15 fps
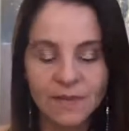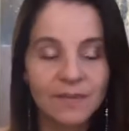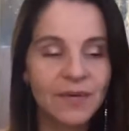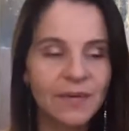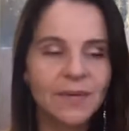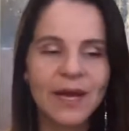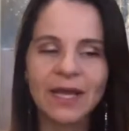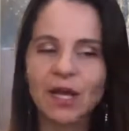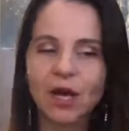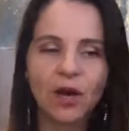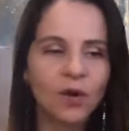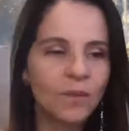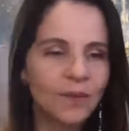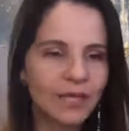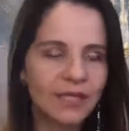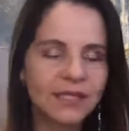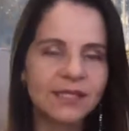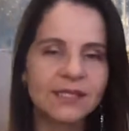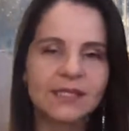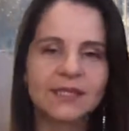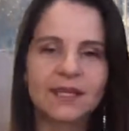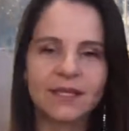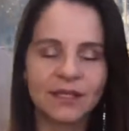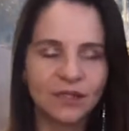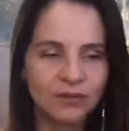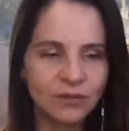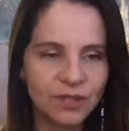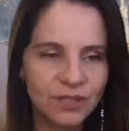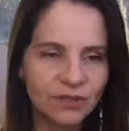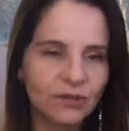but by all means,
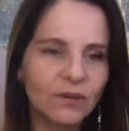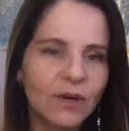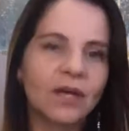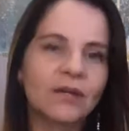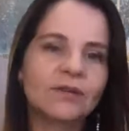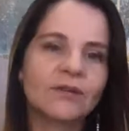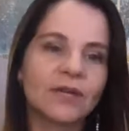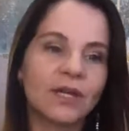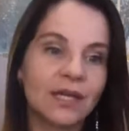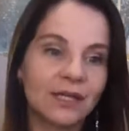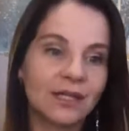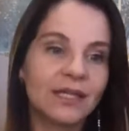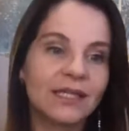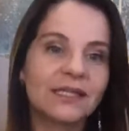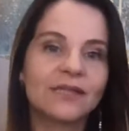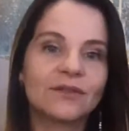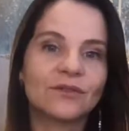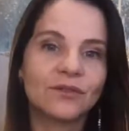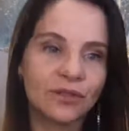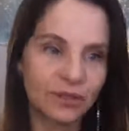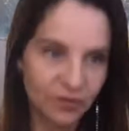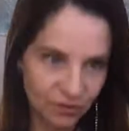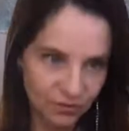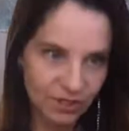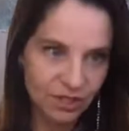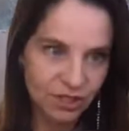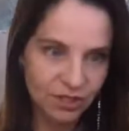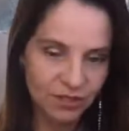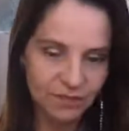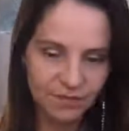you need to also listen to your
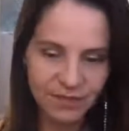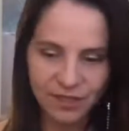intuition,